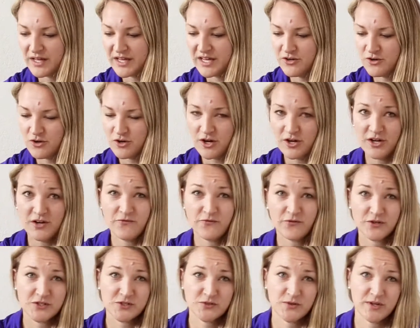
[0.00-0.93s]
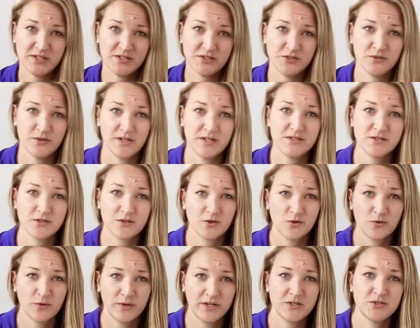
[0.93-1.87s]
kindergarten and first grade students are
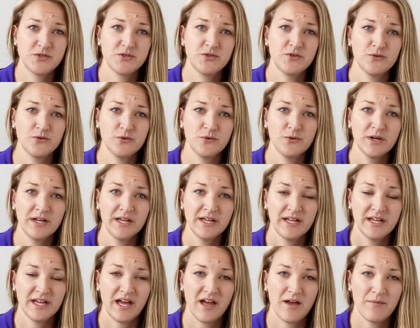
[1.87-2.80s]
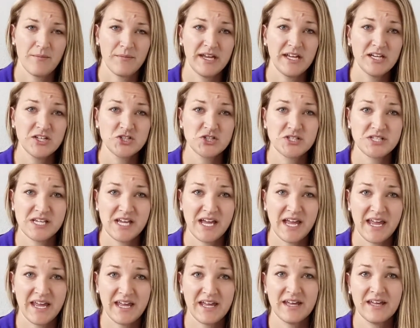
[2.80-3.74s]
going to each
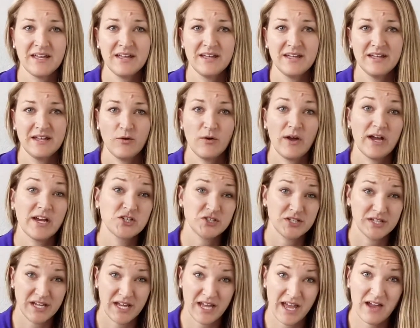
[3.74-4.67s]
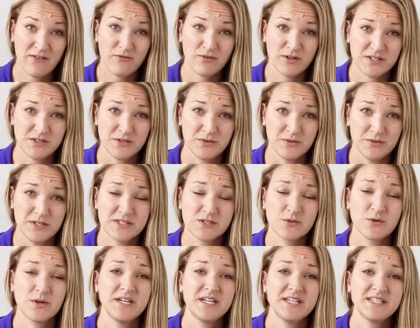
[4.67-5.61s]
take, well, actually every student is
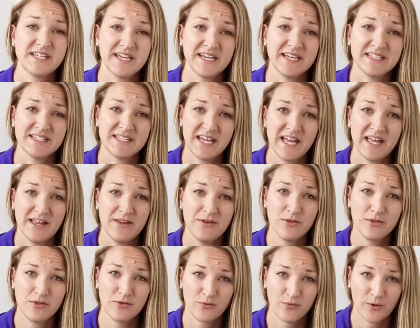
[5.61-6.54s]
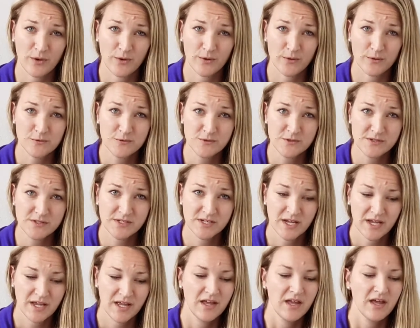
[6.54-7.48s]
going to take 10 throws.
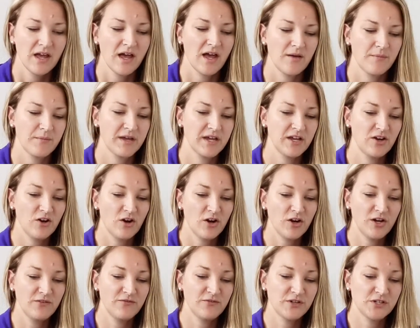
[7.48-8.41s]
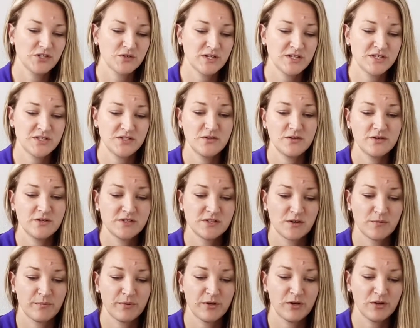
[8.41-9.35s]
Kindergarten and first grade students
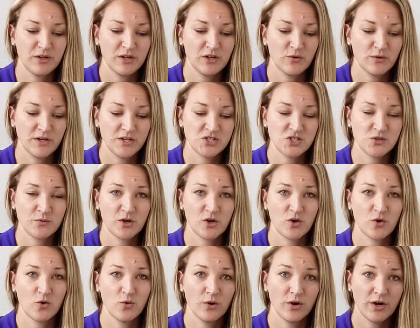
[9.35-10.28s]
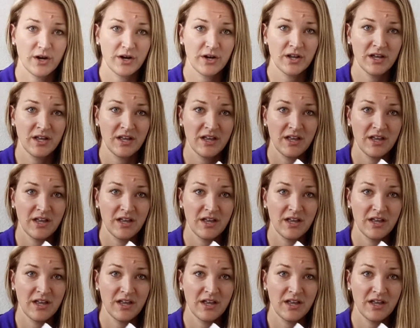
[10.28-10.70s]
are purely going to record